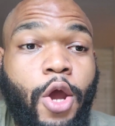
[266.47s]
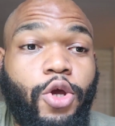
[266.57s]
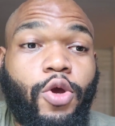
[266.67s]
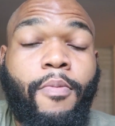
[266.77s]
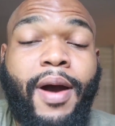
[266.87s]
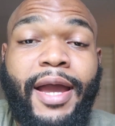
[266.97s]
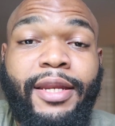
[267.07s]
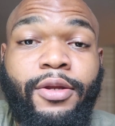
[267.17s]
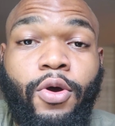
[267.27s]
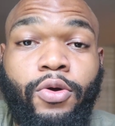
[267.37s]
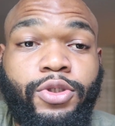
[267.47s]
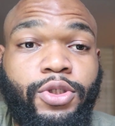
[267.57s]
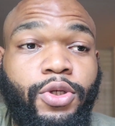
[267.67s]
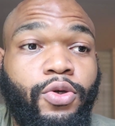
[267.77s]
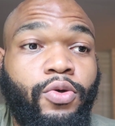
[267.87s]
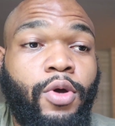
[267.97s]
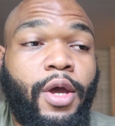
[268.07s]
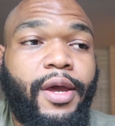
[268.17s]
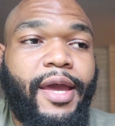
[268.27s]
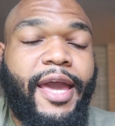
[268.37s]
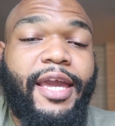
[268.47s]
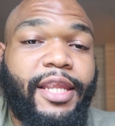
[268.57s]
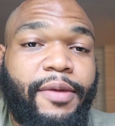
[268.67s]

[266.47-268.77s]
your mind goes to, hey,